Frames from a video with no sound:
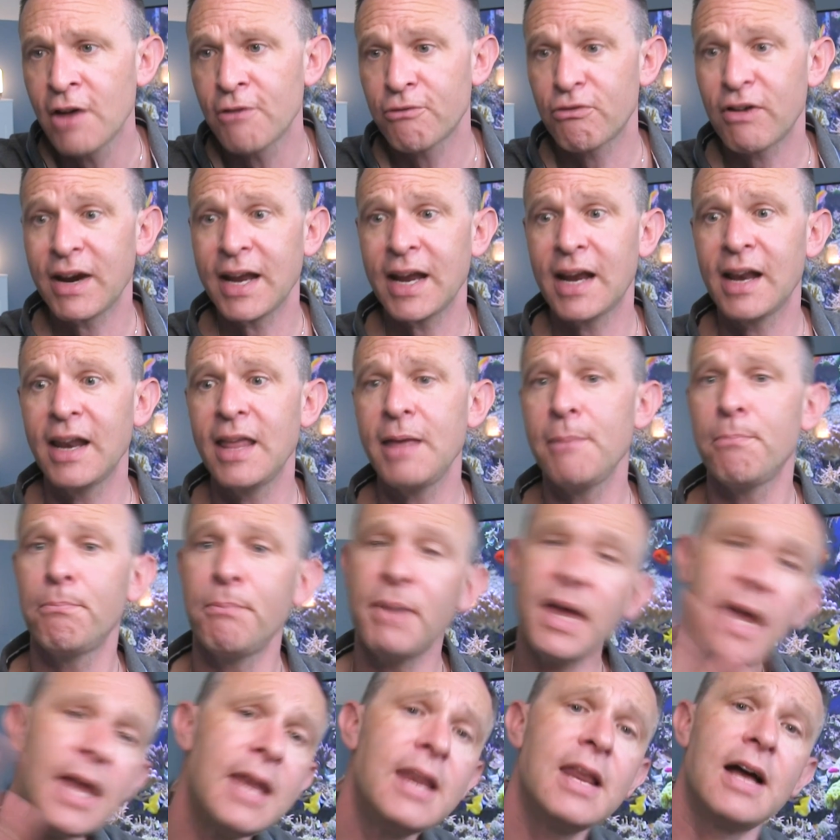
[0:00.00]
frankly
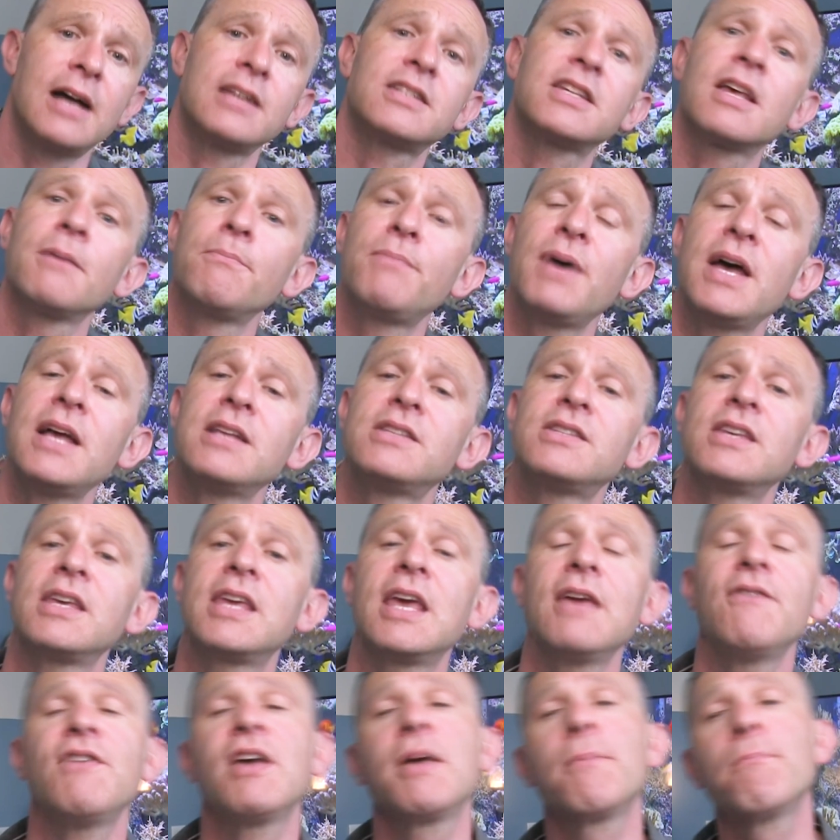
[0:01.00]
peanuts compared to
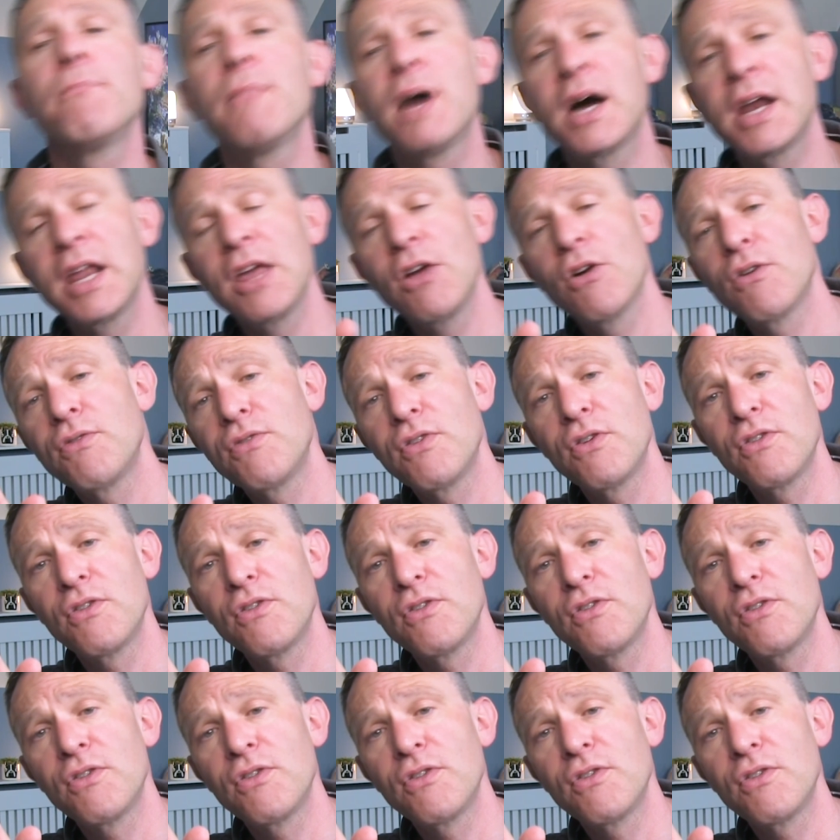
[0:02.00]
giving money off